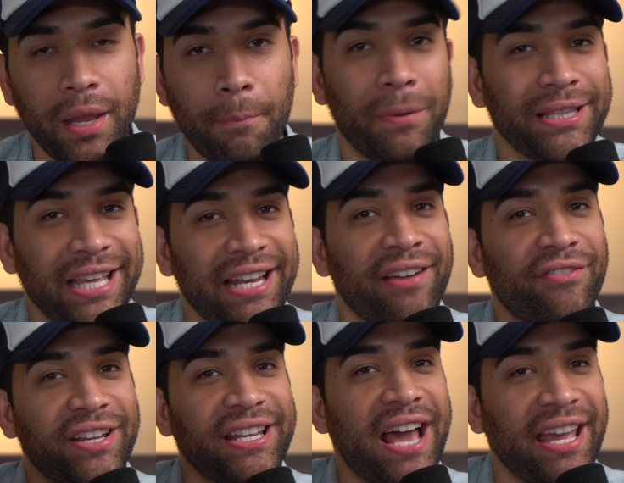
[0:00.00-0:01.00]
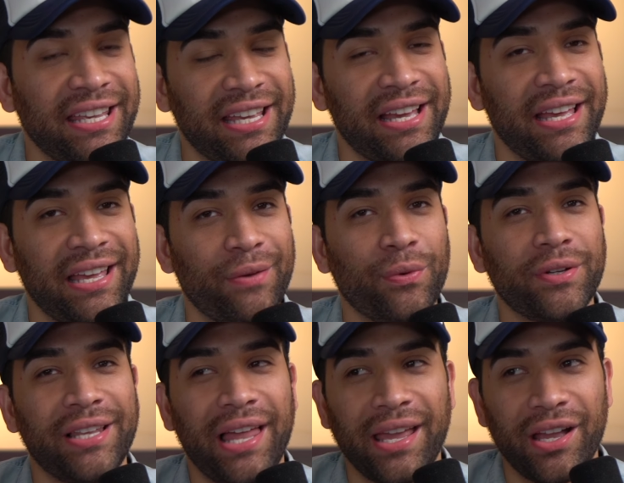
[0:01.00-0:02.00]
But then every night it
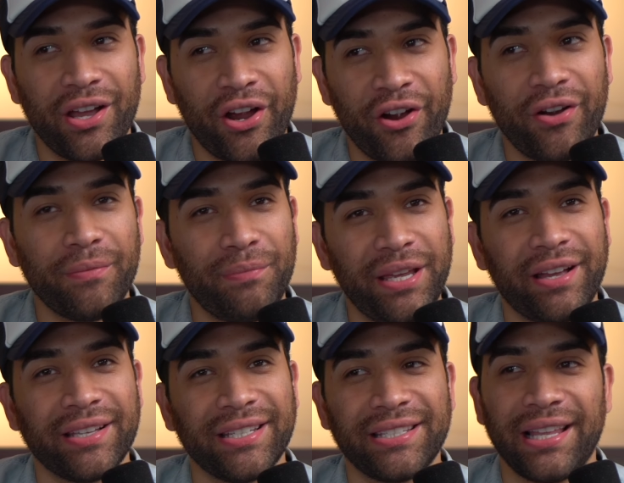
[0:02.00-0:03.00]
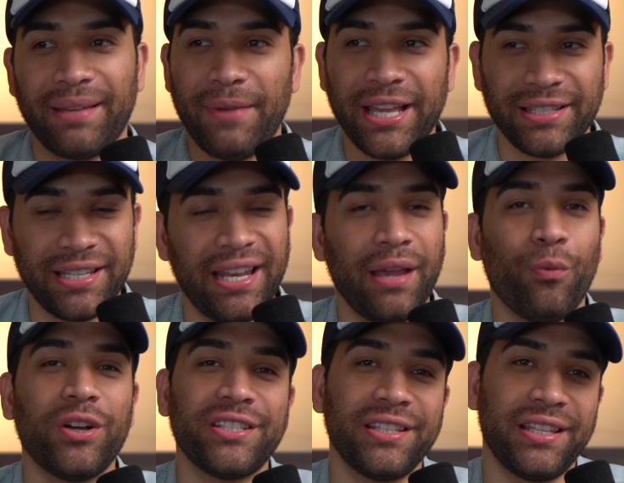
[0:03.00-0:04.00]
would like hurt because it's like, man, today
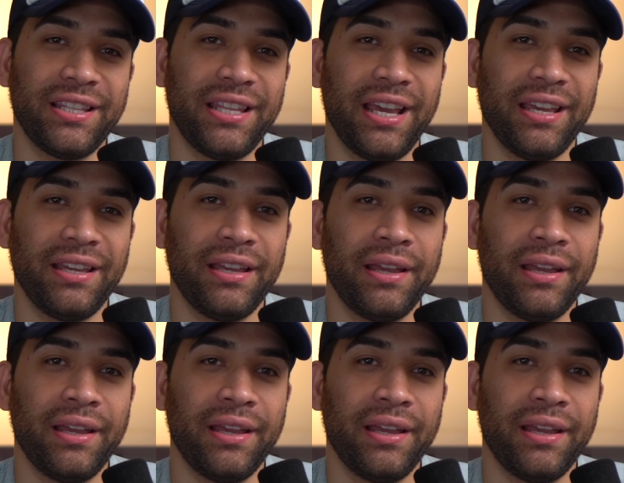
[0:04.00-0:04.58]
wasn't the day.